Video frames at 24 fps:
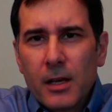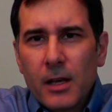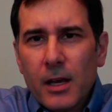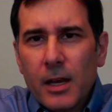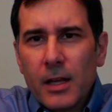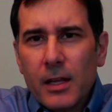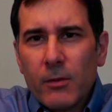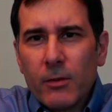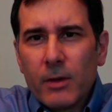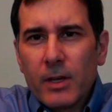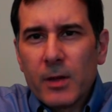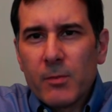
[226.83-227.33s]

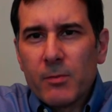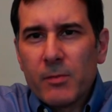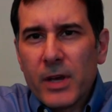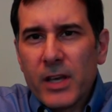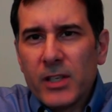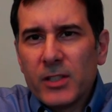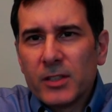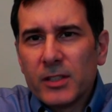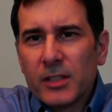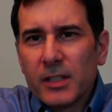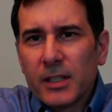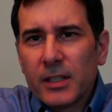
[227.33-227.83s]
And then we got
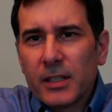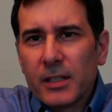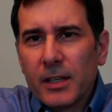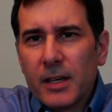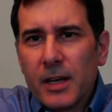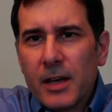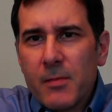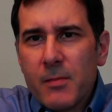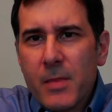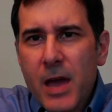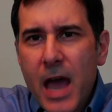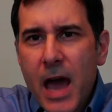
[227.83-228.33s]
basic
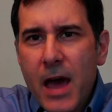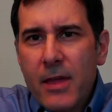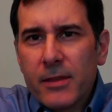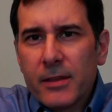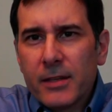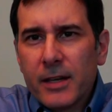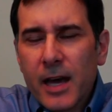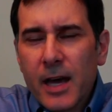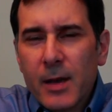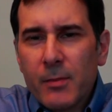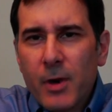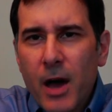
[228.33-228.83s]
math
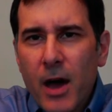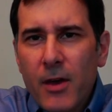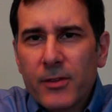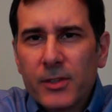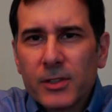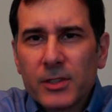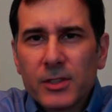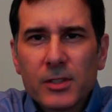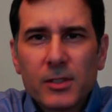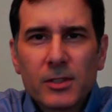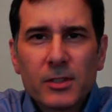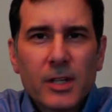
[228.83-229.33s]
and
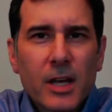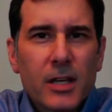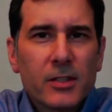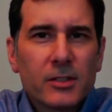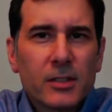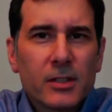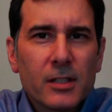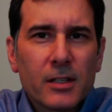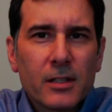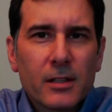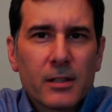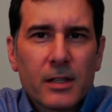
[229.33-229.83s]
hypothesis
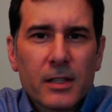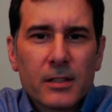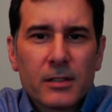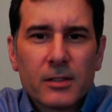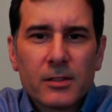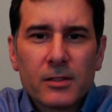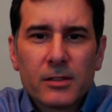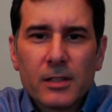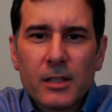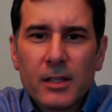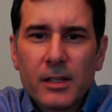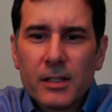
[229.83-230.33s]
testing.
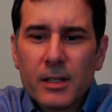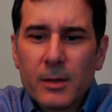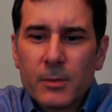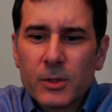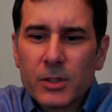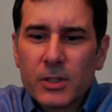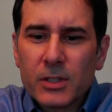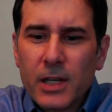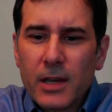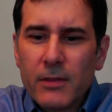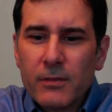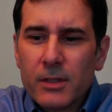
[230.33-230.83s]
That's number
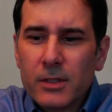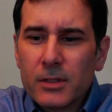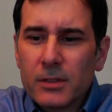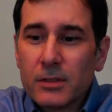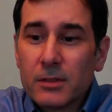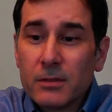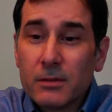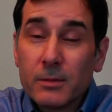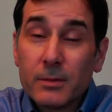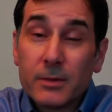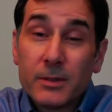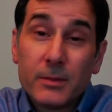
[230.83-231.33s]
7.
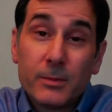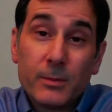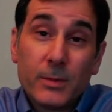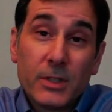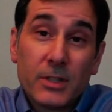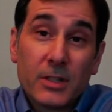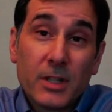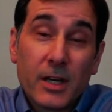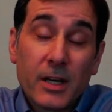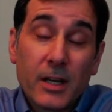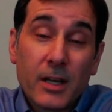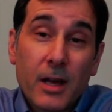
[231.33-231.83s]
So we'll be
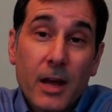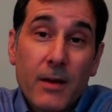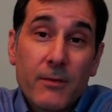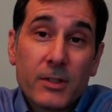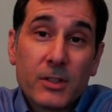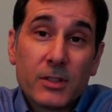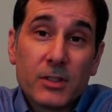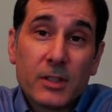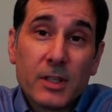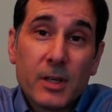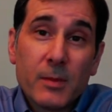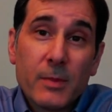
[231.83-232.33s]
talking
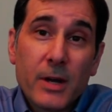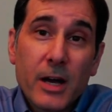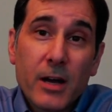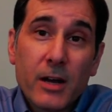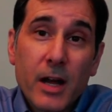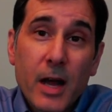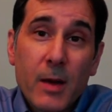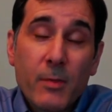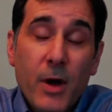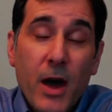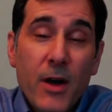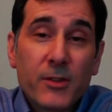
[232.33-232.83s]
obviously
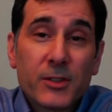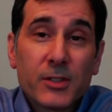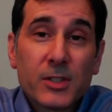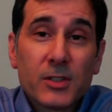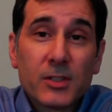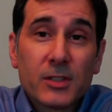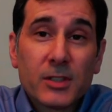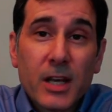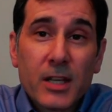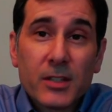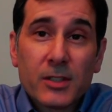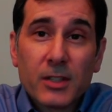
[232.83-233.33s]
about
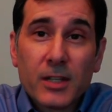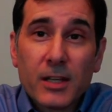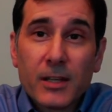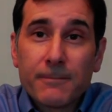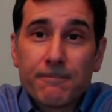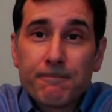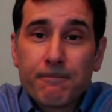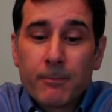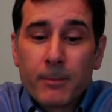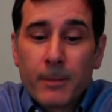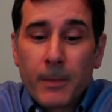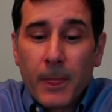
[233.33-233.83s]
hypothesis
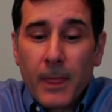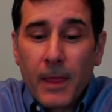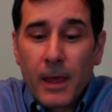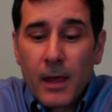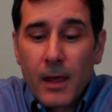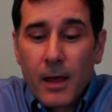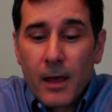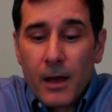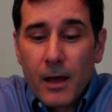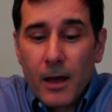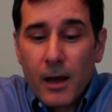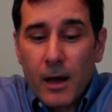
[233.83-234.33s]
testing
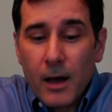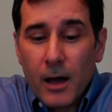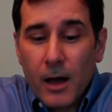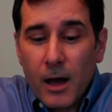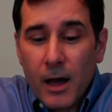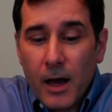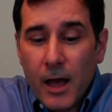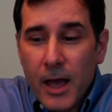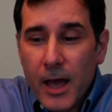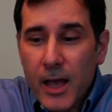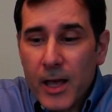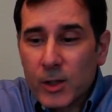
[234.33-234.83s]

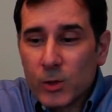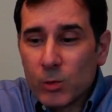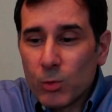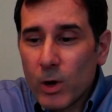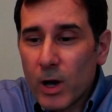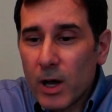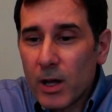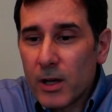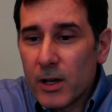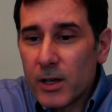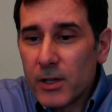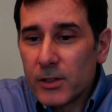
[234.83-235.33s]
as
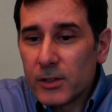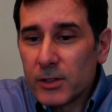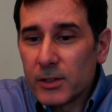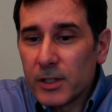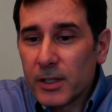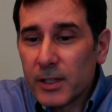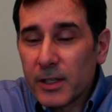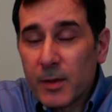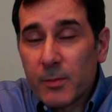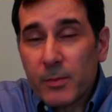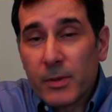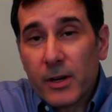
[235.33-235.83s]
well as
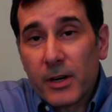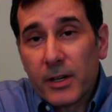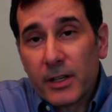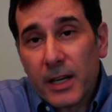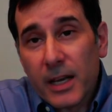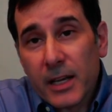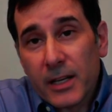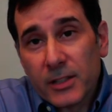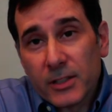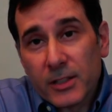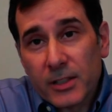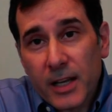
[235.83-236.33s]
comparing
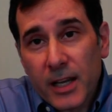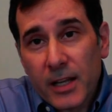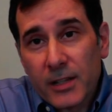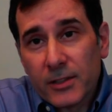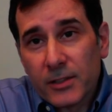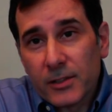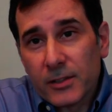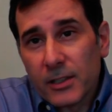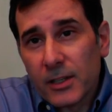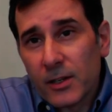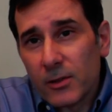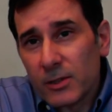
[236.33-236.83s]
data
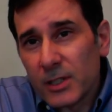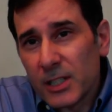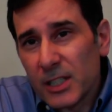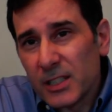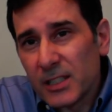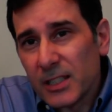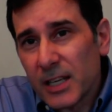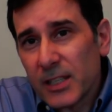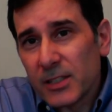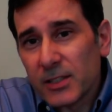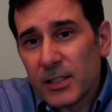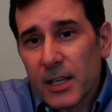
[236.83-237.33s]
sets,
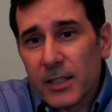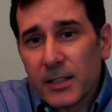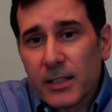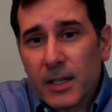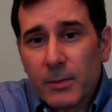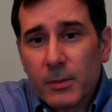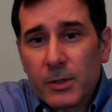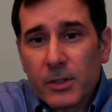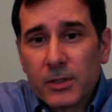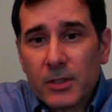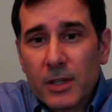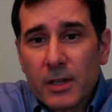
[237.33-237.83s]
t-tests, that
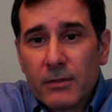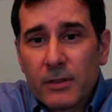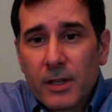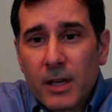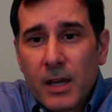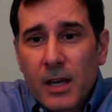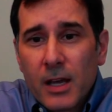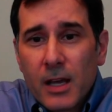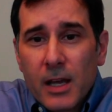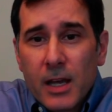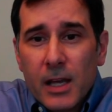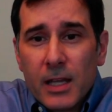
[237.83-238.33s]
type of stuff.
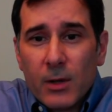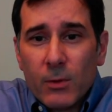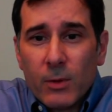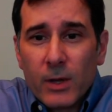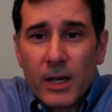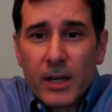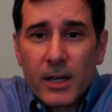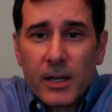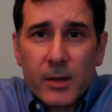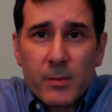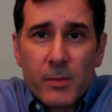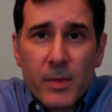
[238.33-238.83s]
And then we
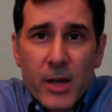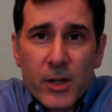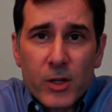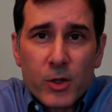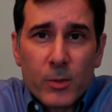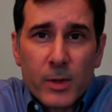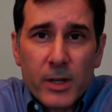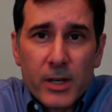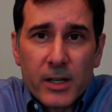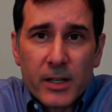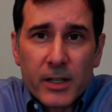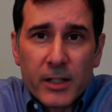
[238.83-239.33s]
get into
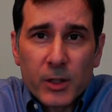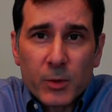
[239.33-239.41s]
measurement and